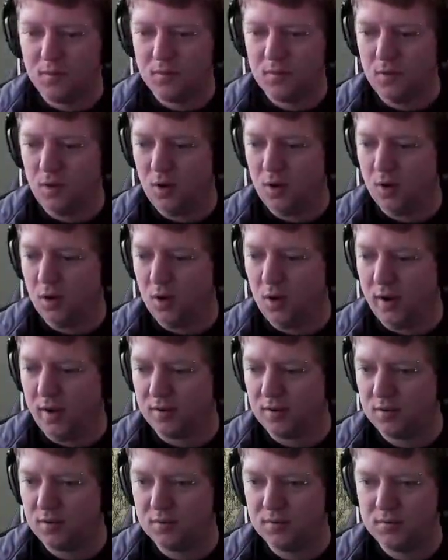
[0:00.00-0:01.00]

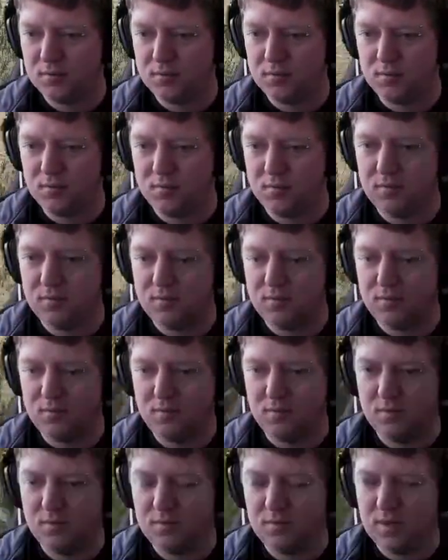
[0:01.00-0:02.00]
Alright.
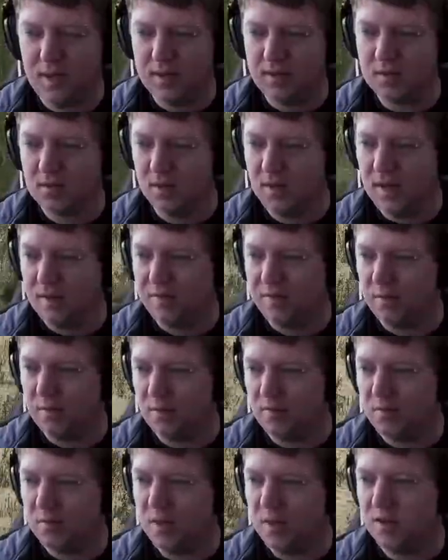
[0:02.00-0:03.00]
That's enough
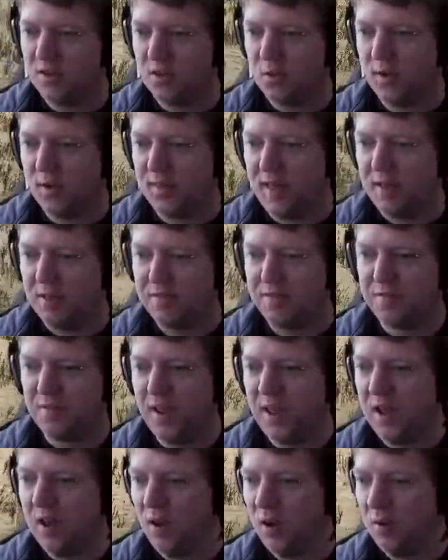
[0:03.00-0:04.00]
of me doing that for
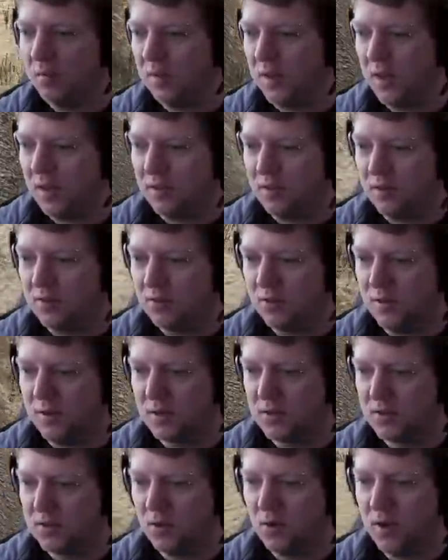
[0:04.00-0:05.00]
now. I'm getting too
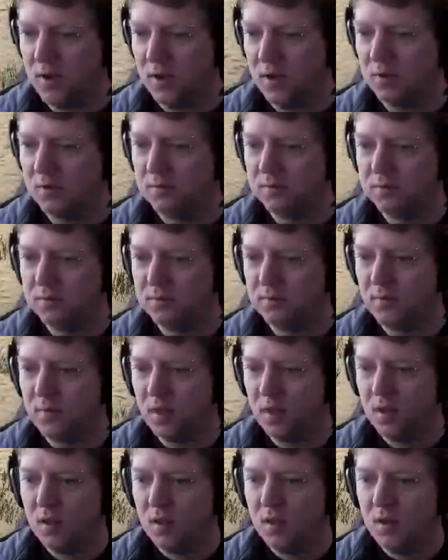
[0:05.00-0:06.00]
excited.
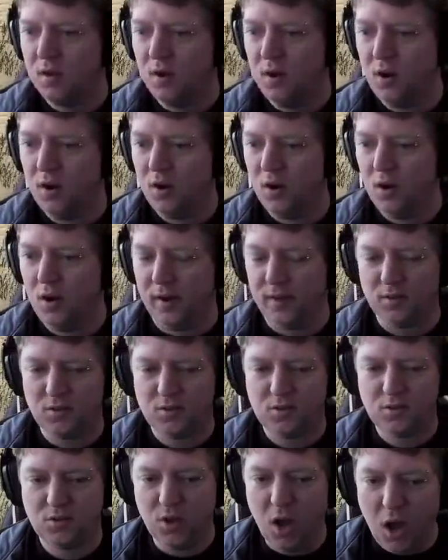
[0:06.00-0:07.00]
Alright,
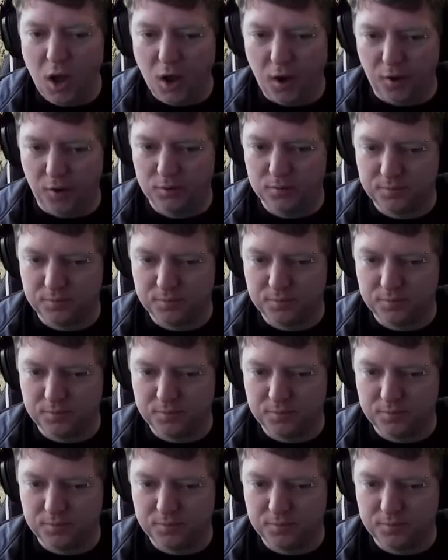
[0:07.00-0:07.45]
so...